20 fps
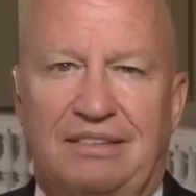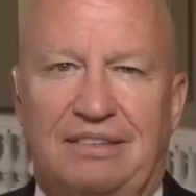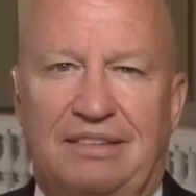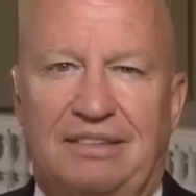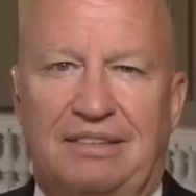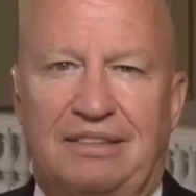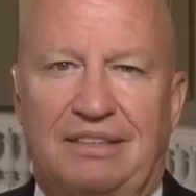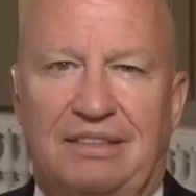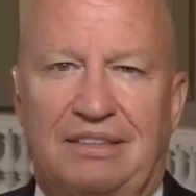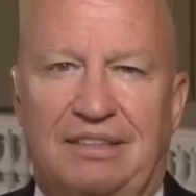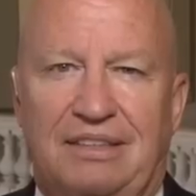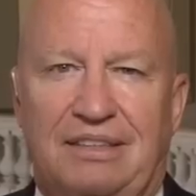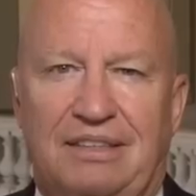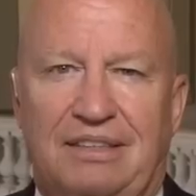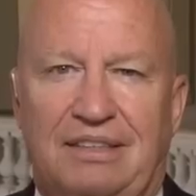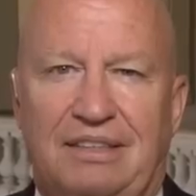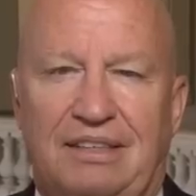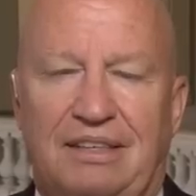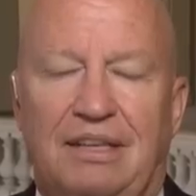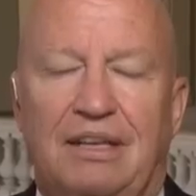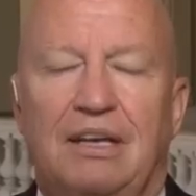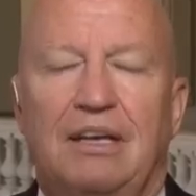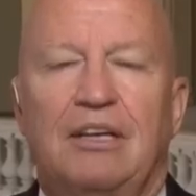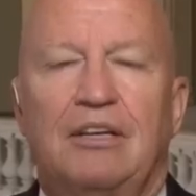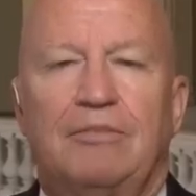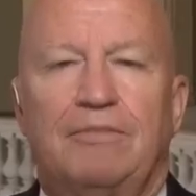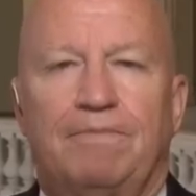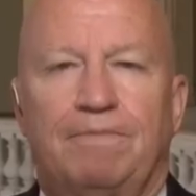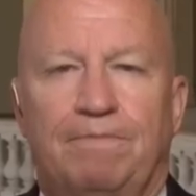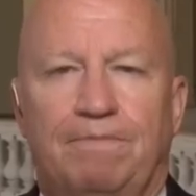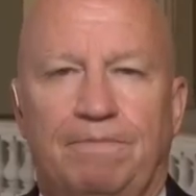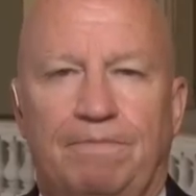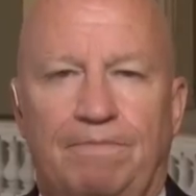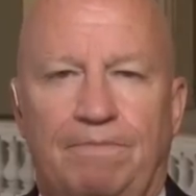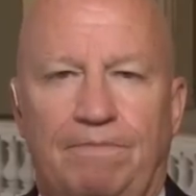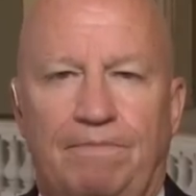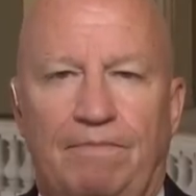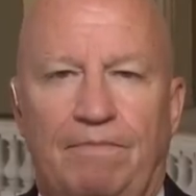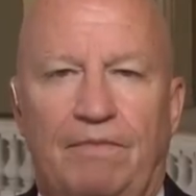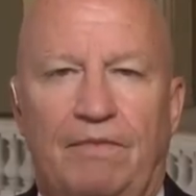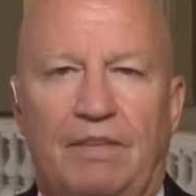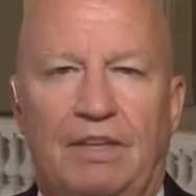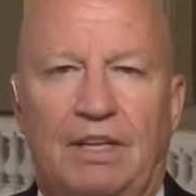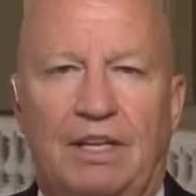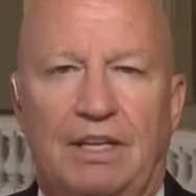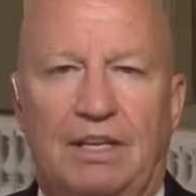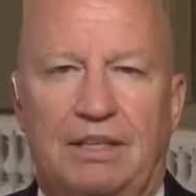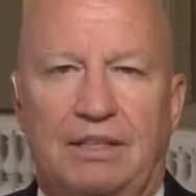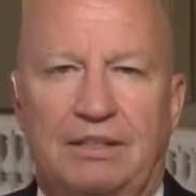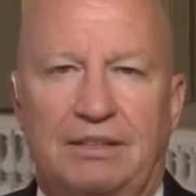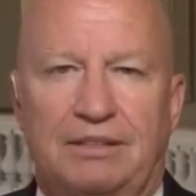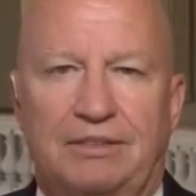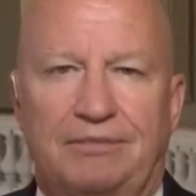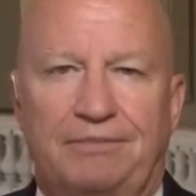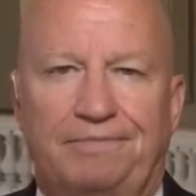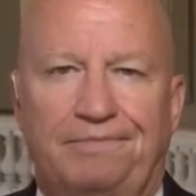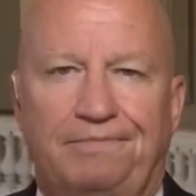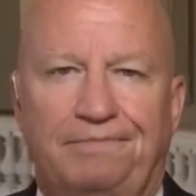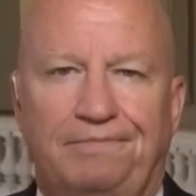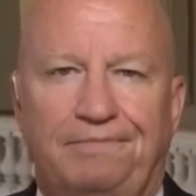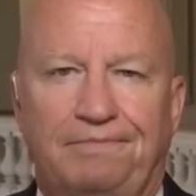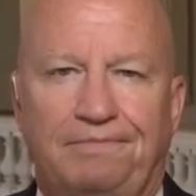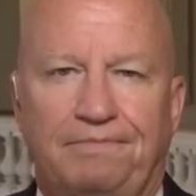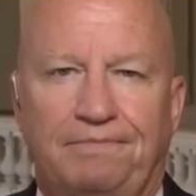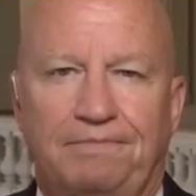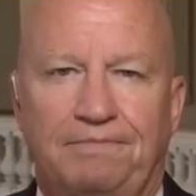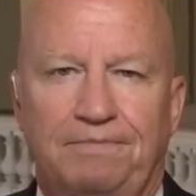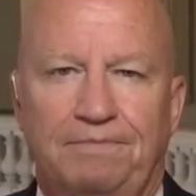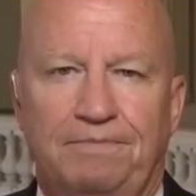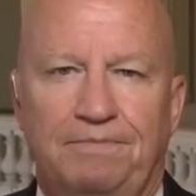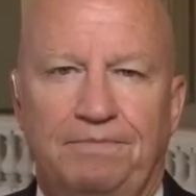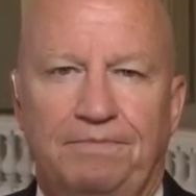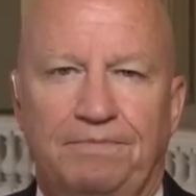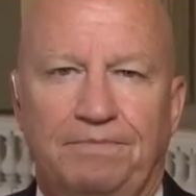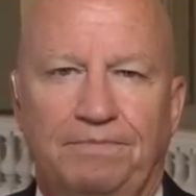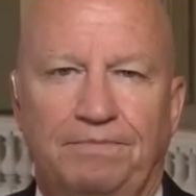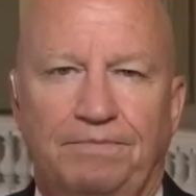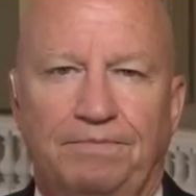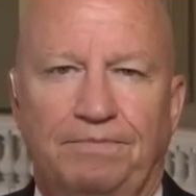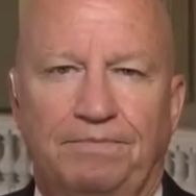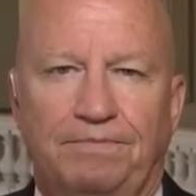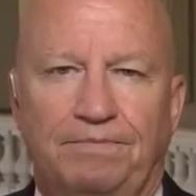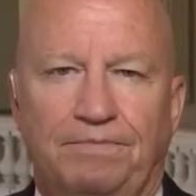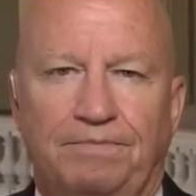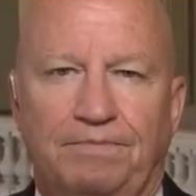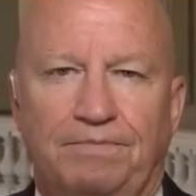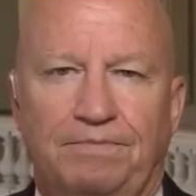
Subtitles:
(not speaking)